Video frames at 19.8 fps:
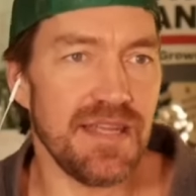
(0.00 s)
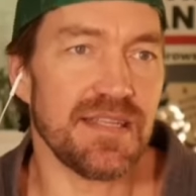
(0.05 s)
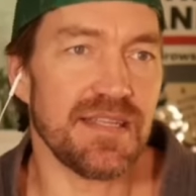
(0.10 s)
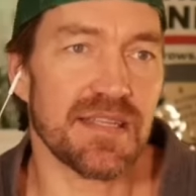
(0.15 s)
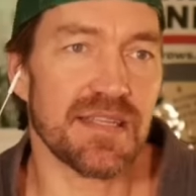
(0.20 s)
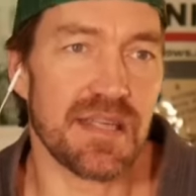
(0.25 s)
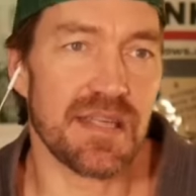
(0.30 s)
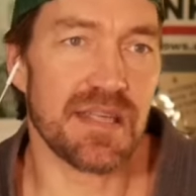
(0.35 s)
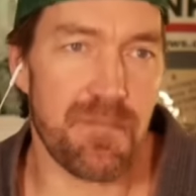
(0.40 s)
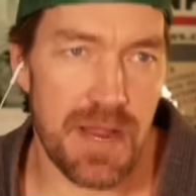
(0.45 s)
It
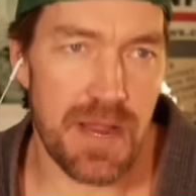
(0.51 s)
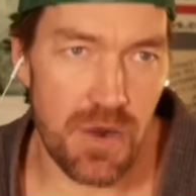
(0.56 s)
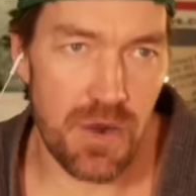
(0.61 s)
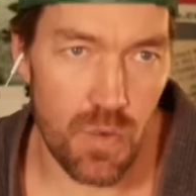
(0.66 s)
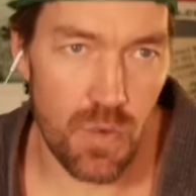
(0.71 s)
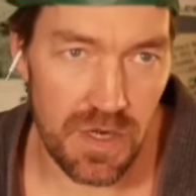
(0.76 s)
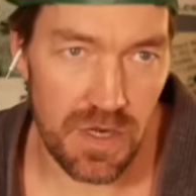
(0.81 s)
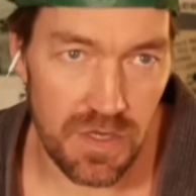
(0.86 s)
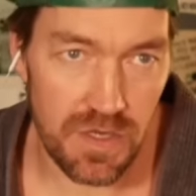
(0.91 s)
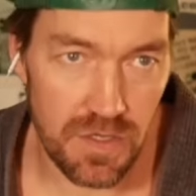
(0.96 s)
says that
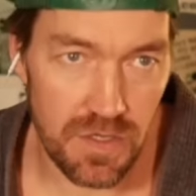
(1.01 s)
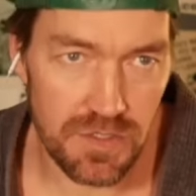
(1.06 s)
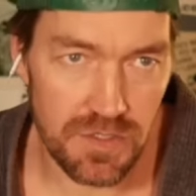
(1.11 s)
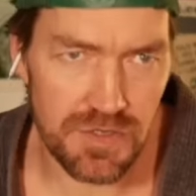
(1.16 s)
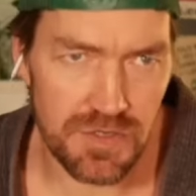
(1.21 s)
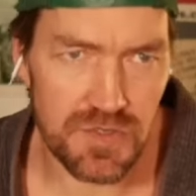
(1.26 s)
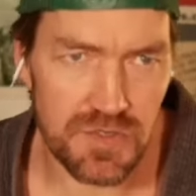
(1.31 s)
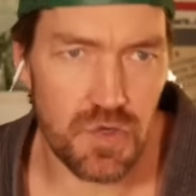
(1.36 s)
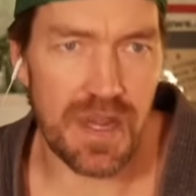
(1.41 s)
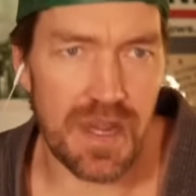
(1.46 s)
marijuana
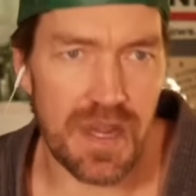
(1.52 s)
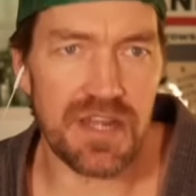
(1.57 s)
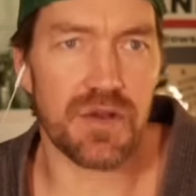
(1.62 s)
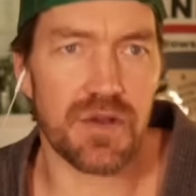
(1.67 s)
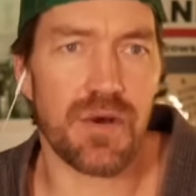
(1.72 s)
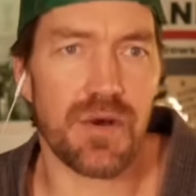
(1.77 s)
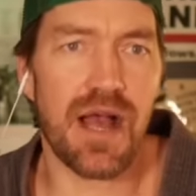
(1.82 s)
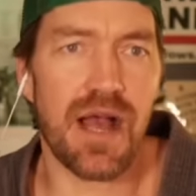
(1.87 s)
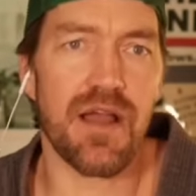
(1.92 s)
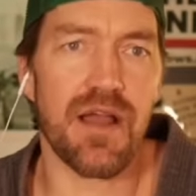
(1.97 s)
culture is great in
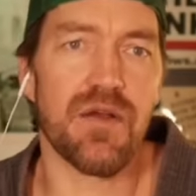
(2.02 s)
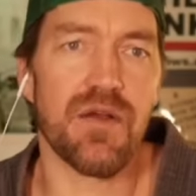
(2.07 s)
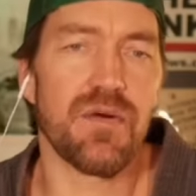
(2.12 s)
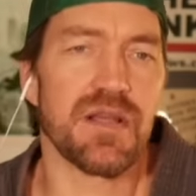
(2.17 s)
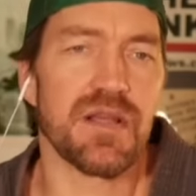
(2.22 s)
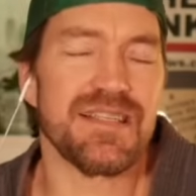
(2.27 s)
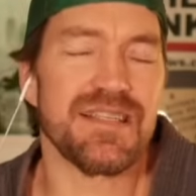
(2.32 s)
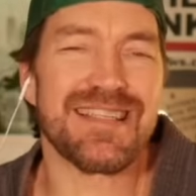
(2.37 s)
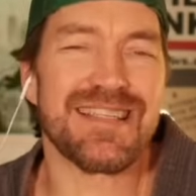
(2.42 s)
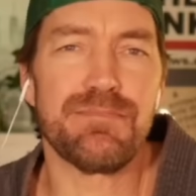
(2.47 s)
Ohio,
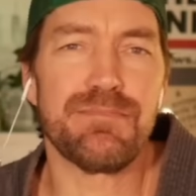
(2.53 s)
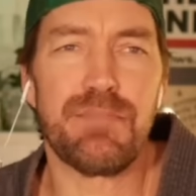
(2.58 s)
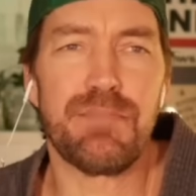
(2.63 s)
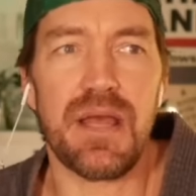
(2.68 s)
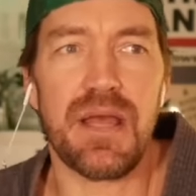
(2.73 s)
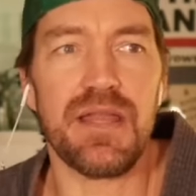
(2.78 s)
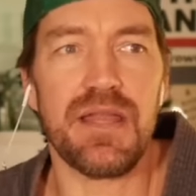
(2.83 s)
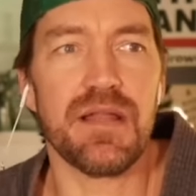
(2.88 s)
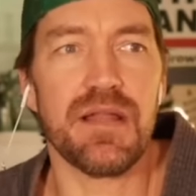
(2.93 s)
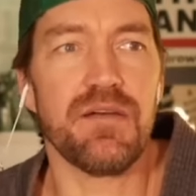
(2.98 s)
in
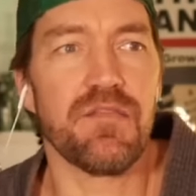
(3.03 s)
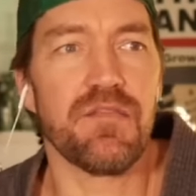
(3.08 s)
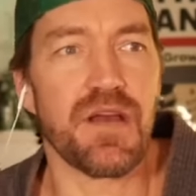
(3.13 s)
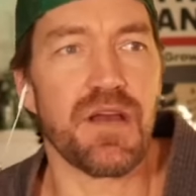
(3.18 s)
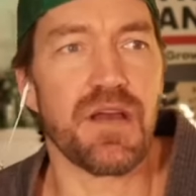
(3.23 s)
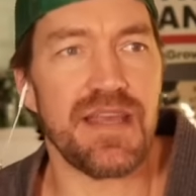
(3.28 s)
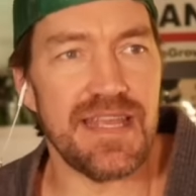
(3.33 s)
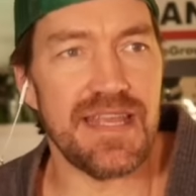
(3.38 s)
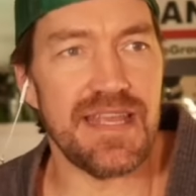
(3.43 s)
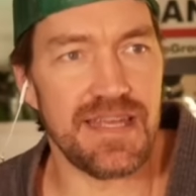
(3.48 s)
spite of
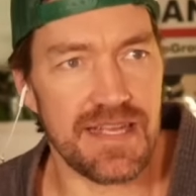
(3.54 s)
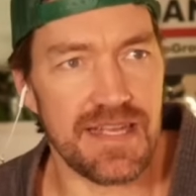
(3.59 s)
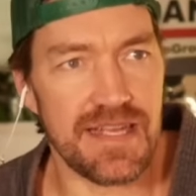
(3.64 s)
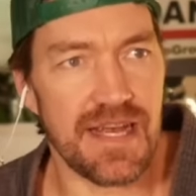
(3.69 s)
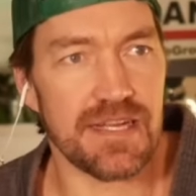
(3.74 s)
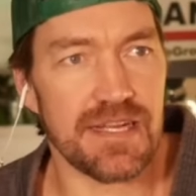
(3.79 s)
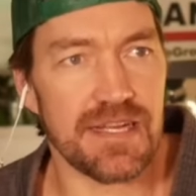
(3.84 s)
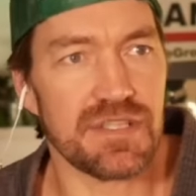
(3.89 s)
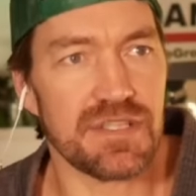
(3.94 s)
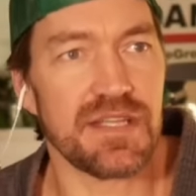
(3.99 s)
the
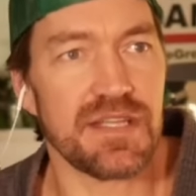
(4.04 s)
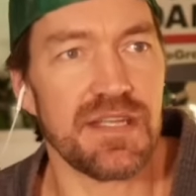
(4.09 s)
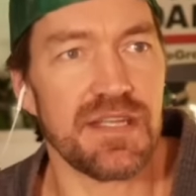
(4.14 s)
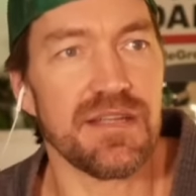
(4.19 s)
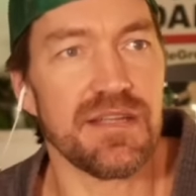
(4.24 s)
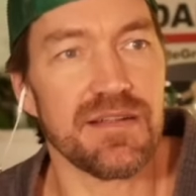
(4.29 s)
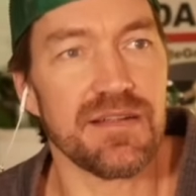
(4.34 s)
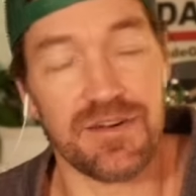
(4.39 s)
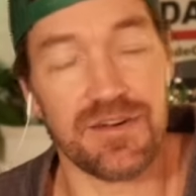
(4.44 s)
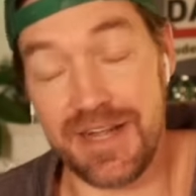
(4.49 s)

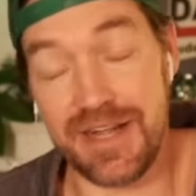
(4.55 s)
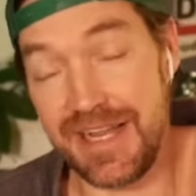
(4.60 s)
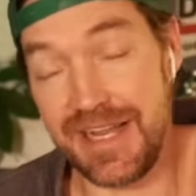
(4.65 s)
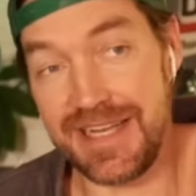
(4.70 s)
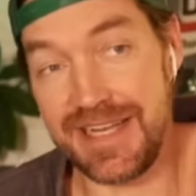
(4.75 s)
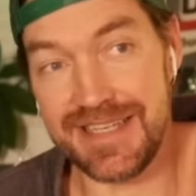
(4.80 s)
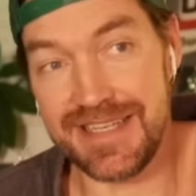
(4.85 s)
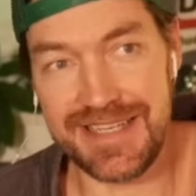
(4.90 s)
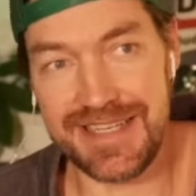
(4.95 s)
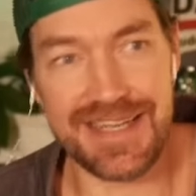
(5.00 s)
idiocracy or
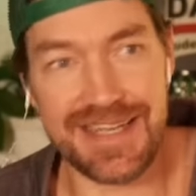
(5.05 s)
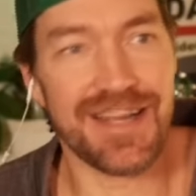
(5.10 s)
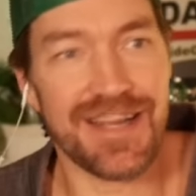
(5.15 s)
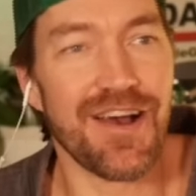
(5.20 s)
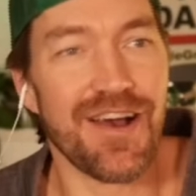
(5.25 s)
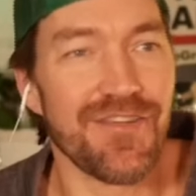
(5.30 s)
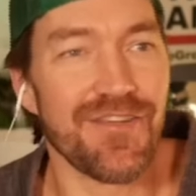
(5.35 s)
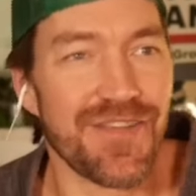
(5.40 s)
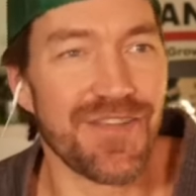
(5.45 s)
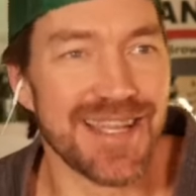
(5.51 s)
idiocy
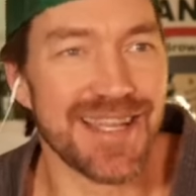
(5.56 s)
of the